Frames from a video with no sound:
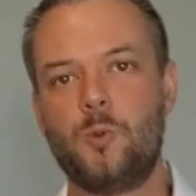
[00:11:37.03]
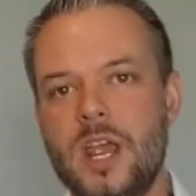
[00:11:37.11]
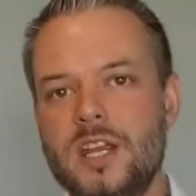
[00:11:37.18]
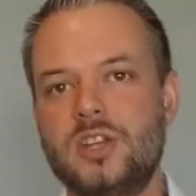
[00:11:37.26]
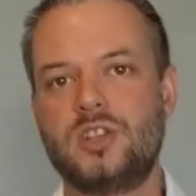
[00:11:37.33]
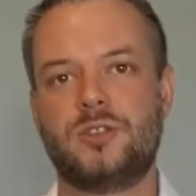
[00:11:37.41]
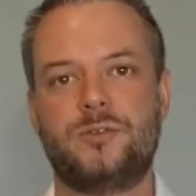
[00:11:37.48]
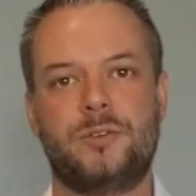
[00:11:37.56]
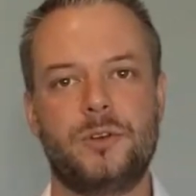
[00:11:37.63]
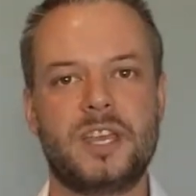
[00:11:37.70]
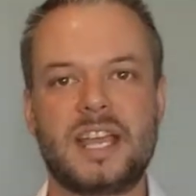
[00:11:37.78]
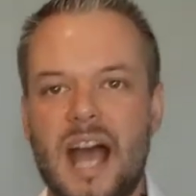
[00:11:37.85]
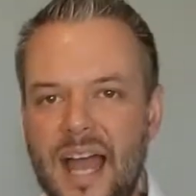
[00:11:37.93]
wish
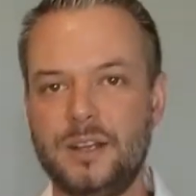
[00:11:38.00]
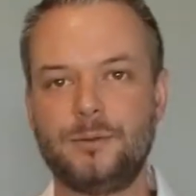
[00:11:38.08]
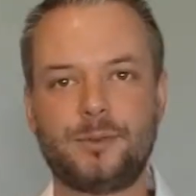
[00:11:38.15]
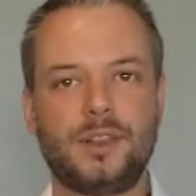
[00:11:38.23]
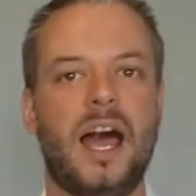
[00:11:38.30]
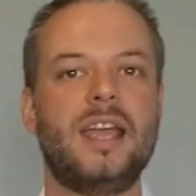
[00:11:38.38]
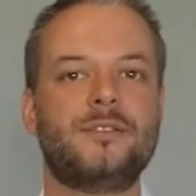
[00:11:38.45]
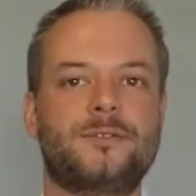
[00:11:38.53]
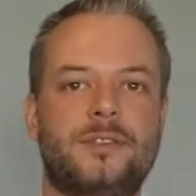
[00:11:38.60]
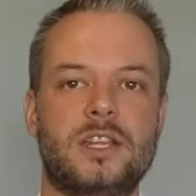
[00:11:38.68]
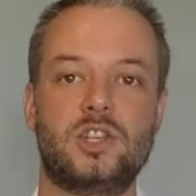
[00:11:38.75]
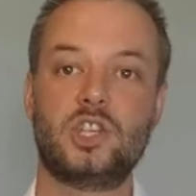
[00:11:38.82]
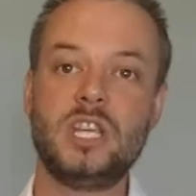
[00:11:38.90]
for the kind of life
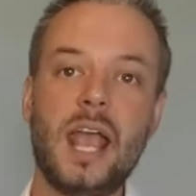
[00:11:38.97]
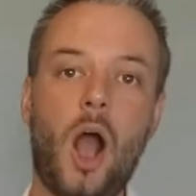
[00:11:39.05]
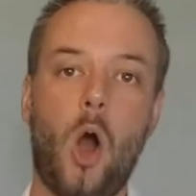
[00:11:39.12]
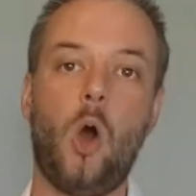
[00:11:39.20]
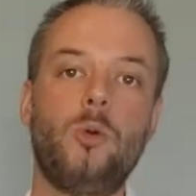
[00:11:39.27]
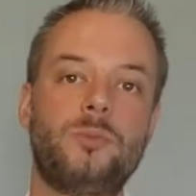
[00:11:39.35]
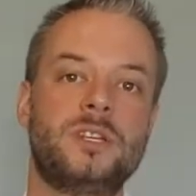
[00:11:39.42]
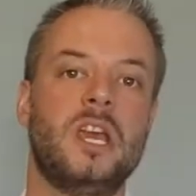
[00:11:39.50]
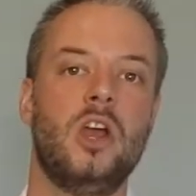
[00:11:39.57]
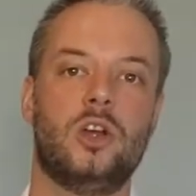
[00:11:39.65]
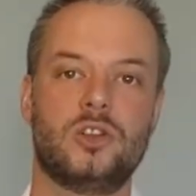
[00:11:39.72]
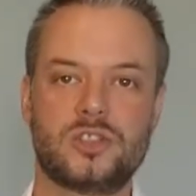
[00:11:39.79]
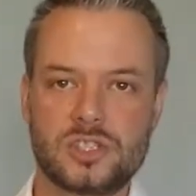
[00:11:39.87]
that she hoped
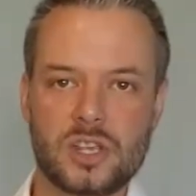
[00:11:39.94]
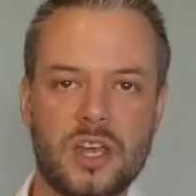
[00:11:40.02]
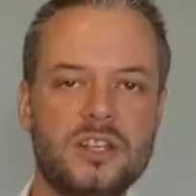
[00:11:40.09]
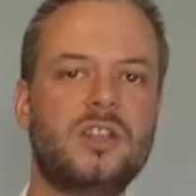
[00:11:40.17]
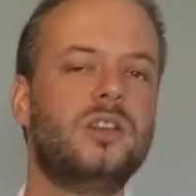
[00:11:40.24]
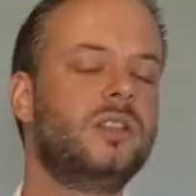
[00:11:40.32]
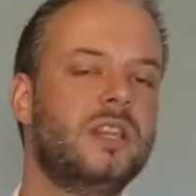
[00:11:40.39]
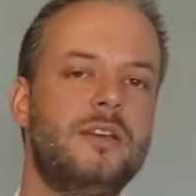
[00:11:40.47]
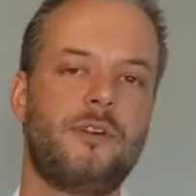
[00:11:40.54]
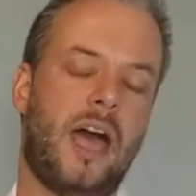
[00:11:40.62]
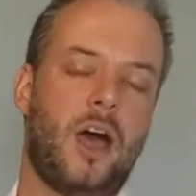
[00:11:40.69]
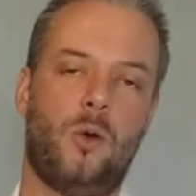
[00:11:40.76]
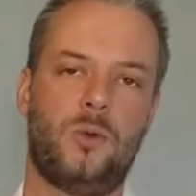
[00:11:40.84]
her son could
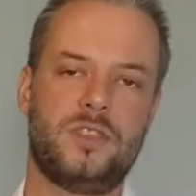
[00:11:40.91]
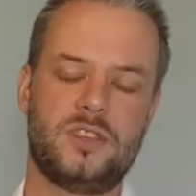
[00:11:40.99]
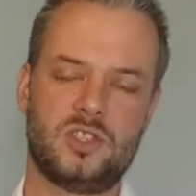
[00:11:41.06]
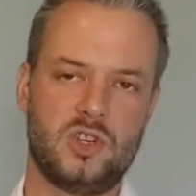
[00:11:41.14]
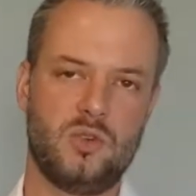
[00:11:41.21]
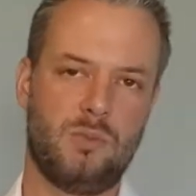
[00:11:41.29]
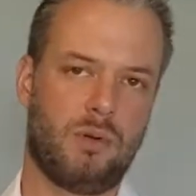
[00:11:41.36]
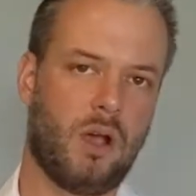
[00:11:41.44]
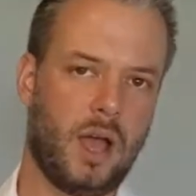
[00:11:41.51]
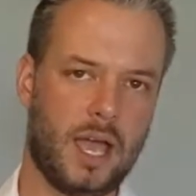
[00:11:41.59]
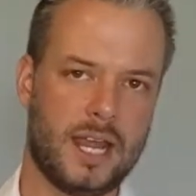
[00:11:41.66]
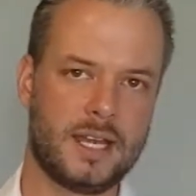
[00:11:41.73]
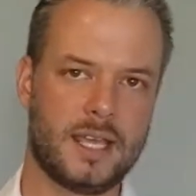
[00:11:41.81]
live out with his new
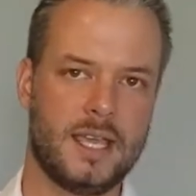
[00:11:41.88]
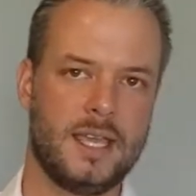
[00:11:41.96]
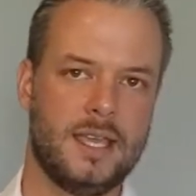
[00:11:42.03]
bride.